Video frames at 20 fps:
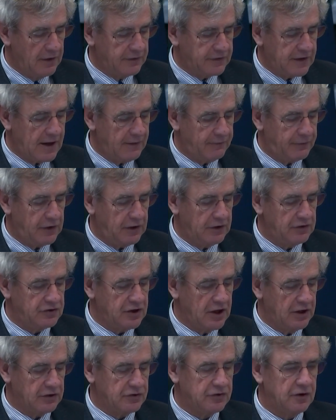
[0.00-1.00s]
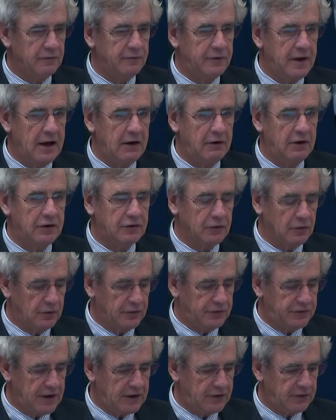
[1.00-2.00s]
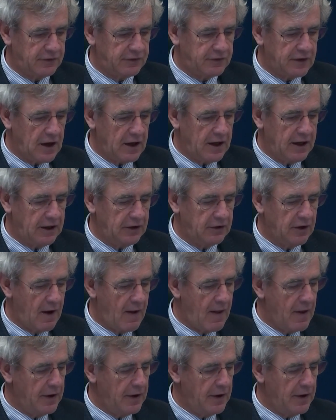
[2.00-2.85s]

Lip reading: to have the injunction varied or set aside